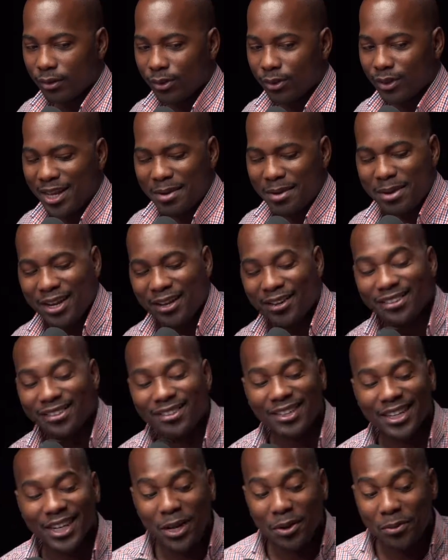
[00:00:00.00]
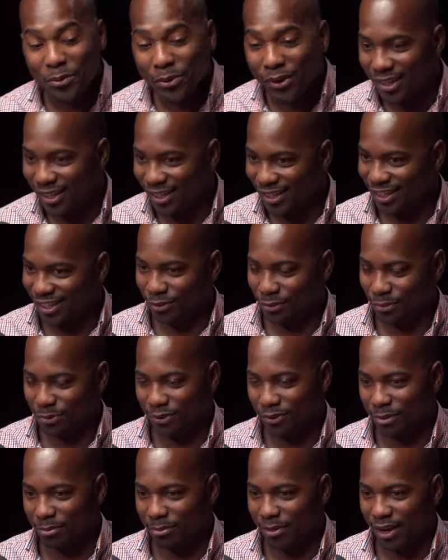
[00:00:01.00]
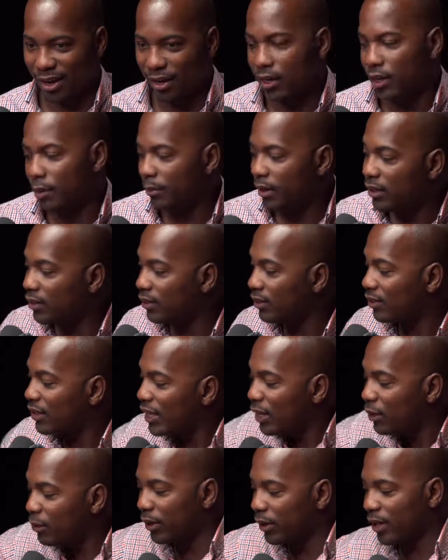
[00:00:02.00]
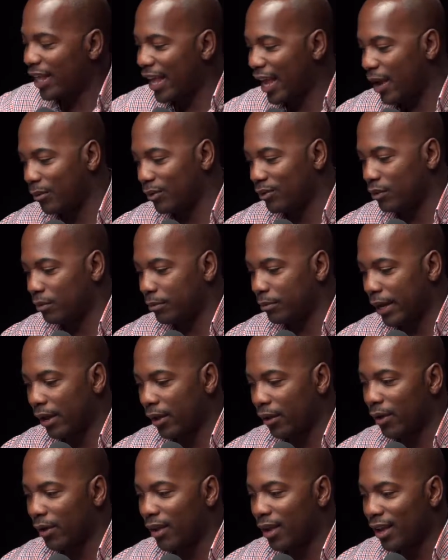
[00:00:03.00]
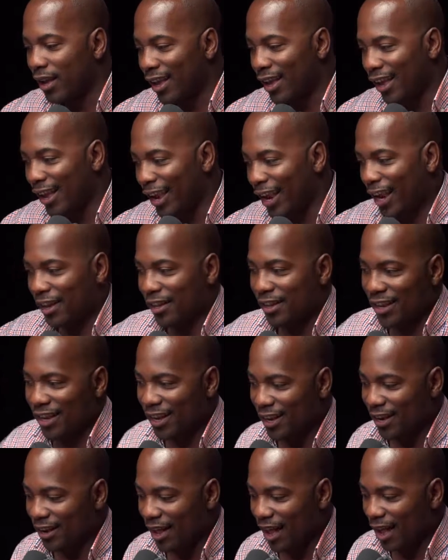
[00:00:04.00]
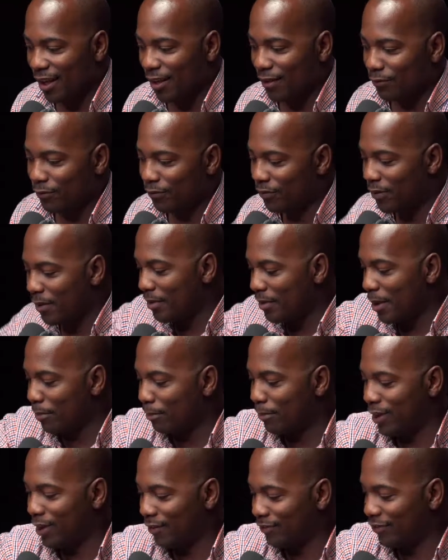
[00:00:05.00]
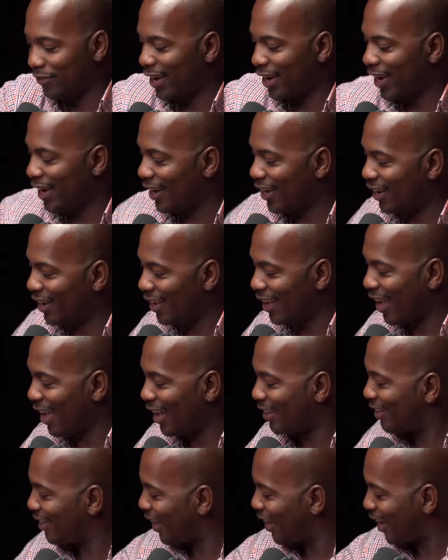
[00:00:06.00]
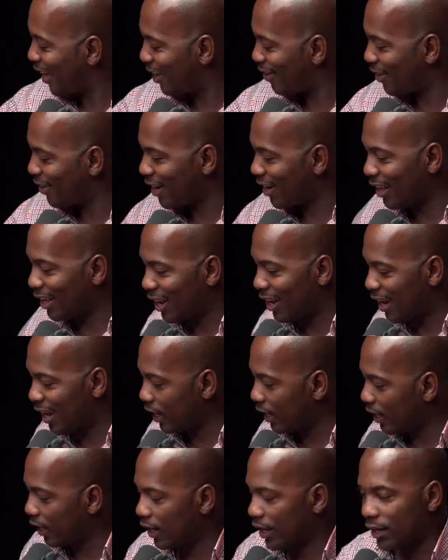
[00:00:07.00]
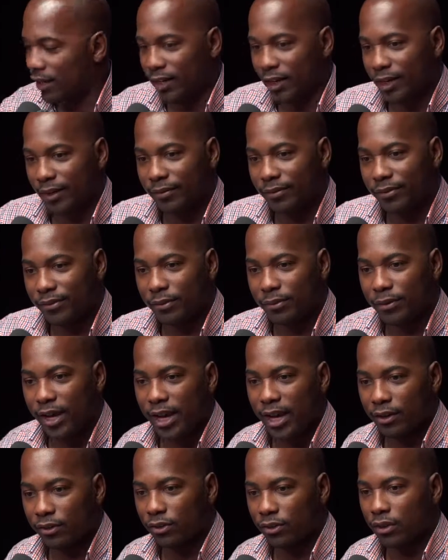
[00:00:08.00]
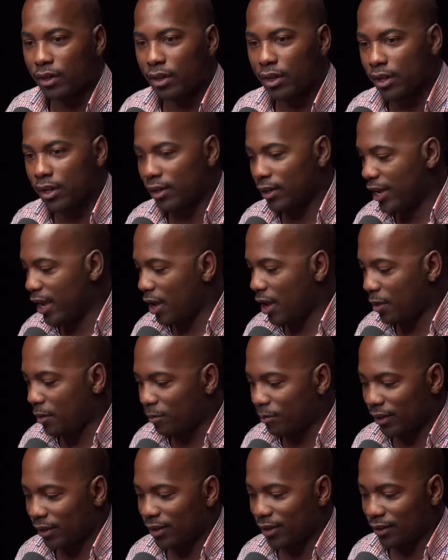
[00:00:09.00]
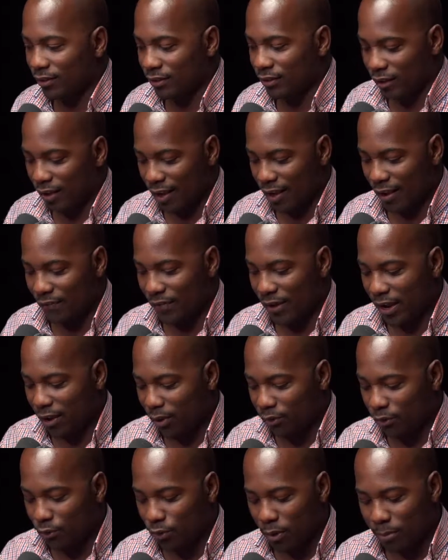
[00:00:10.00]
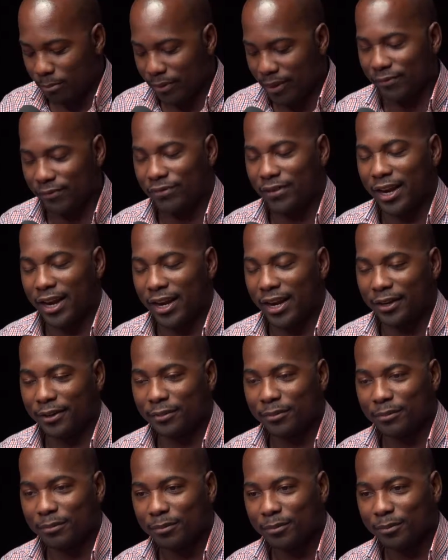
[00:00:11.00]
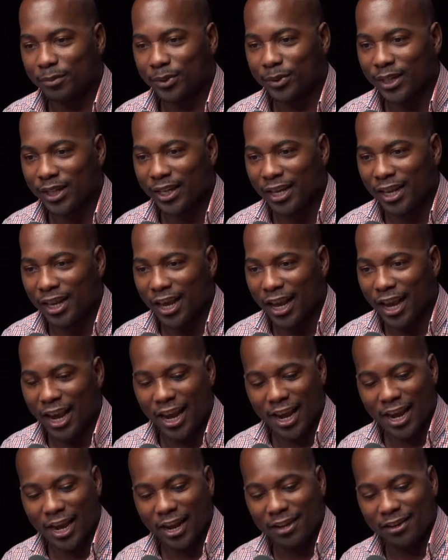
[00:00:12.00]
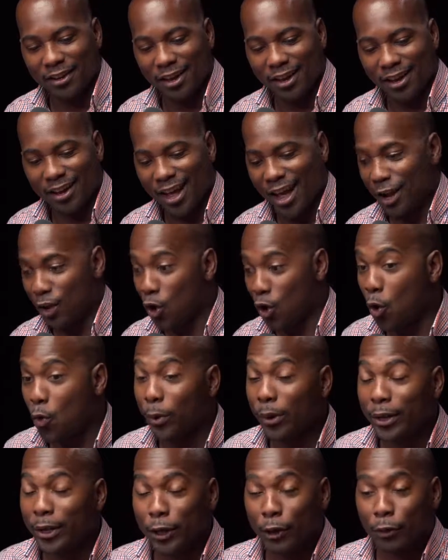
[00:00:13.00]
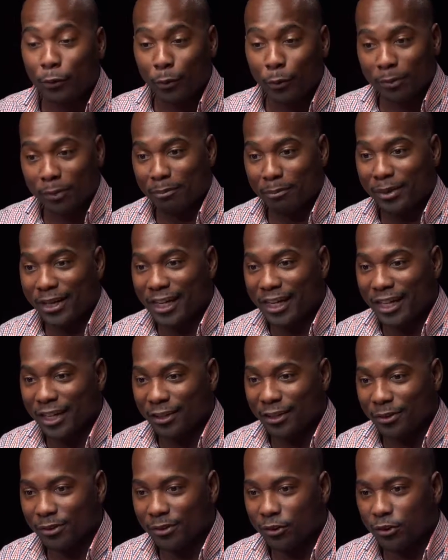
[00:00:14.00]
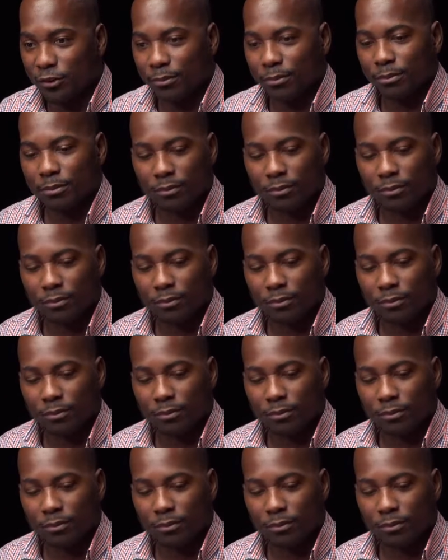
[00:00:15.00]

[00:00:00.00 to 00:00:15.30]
Let me see what this was about. Let me see what that was about. And then from the buffet, I take what I like and I leave the rest. Now, because if I go to a buffet and I go with a group of meat eaters